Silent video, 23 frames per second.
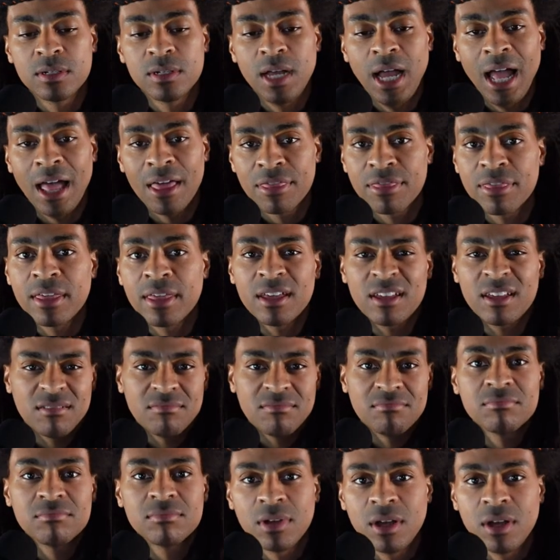think,
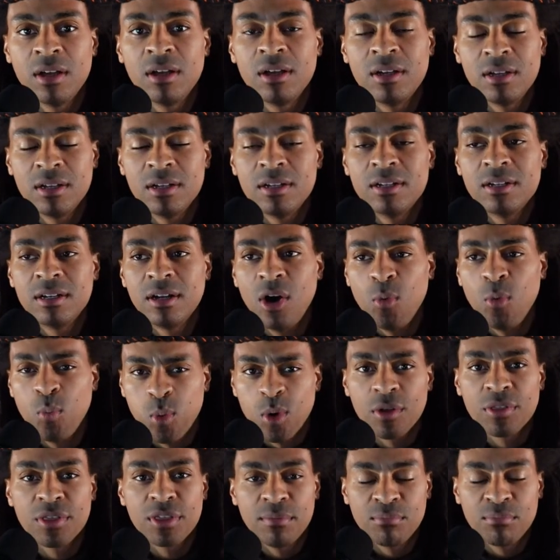a
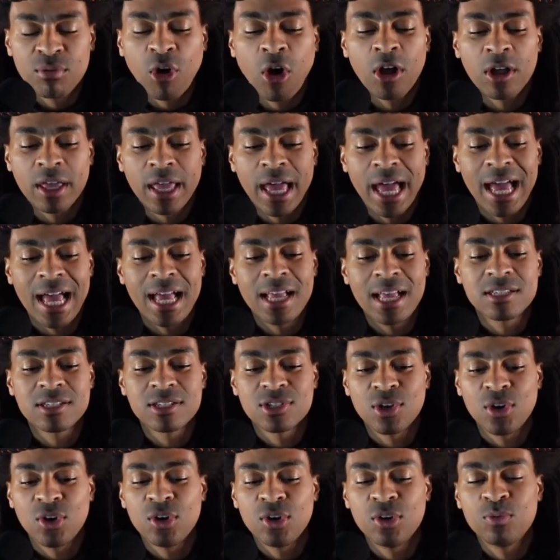worthy broadcast.
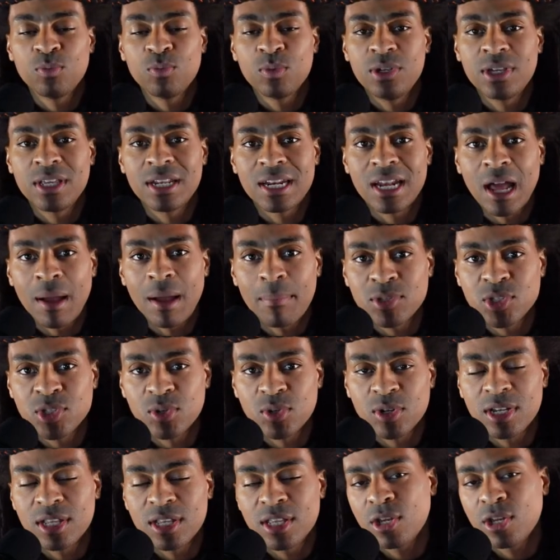So when you get an
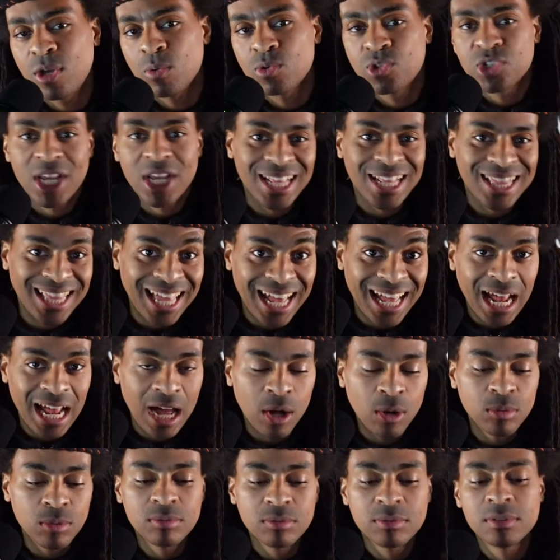opportunity, go check that
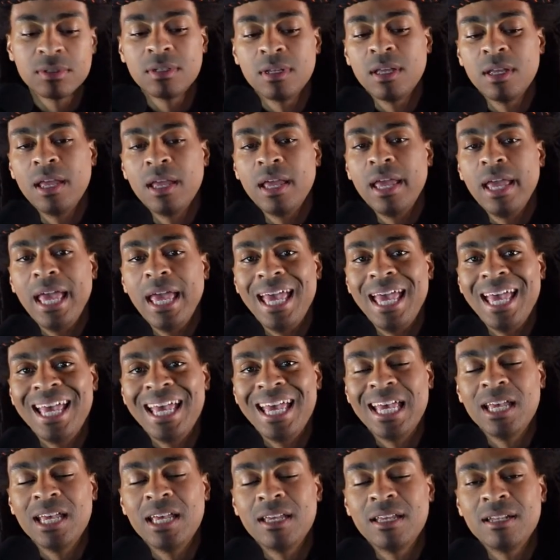out.
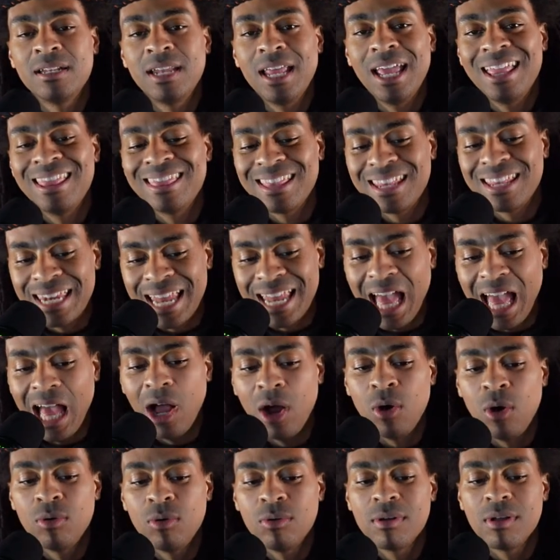And in the
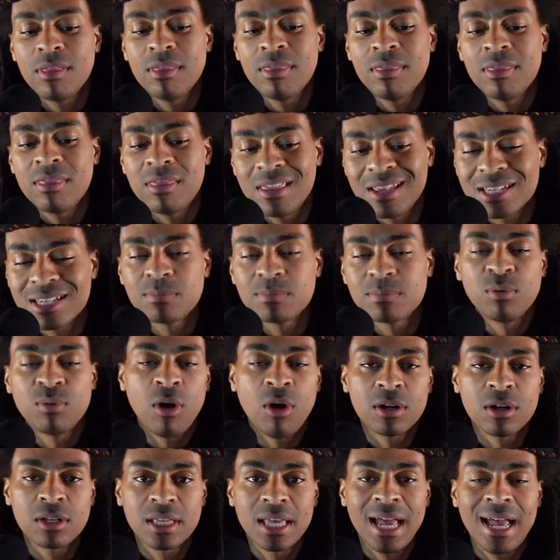now, this
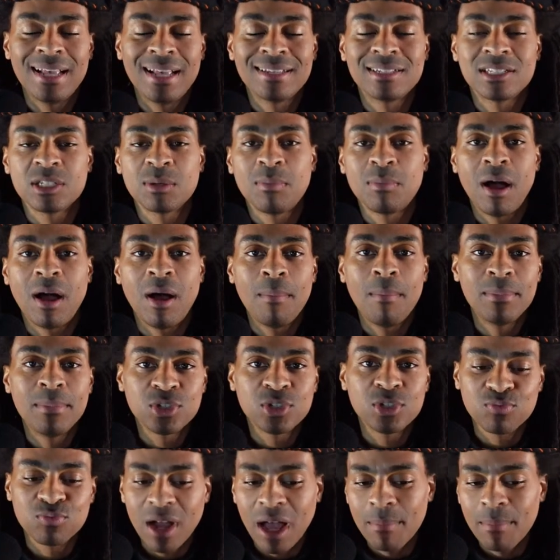broadcast is about
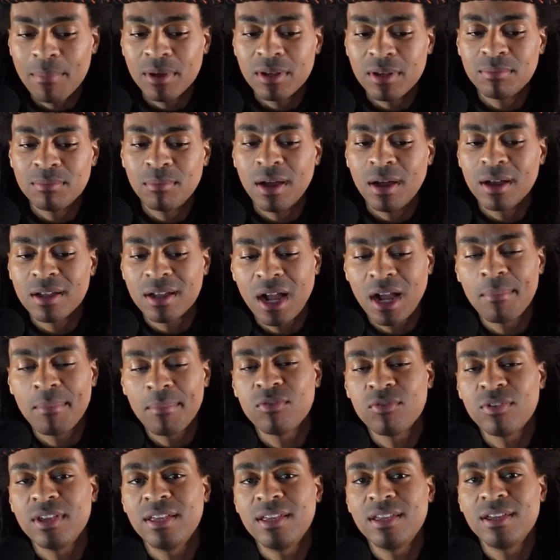Miss Robin
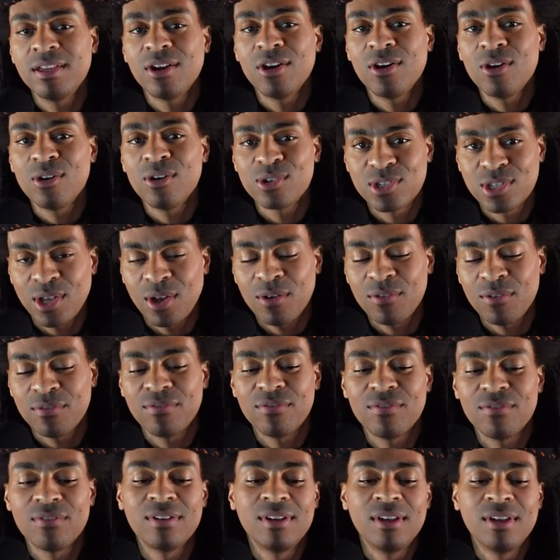Montgomery herself.
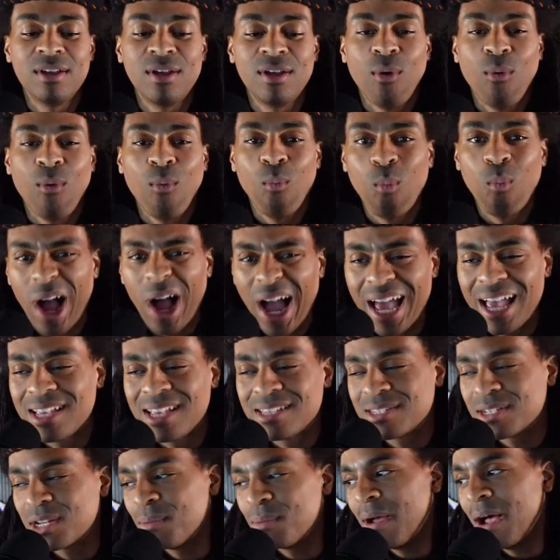Why is
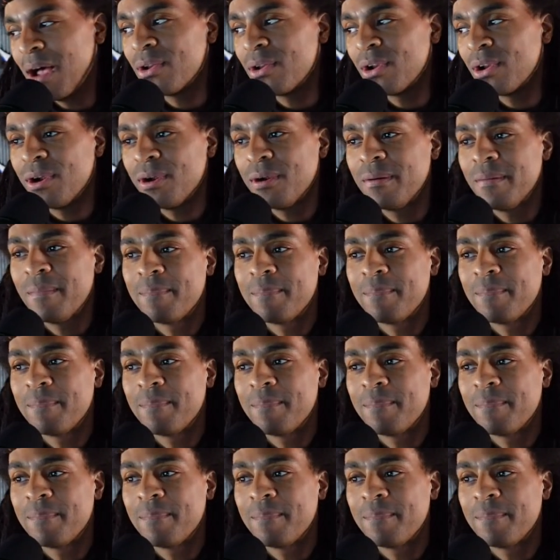it about her?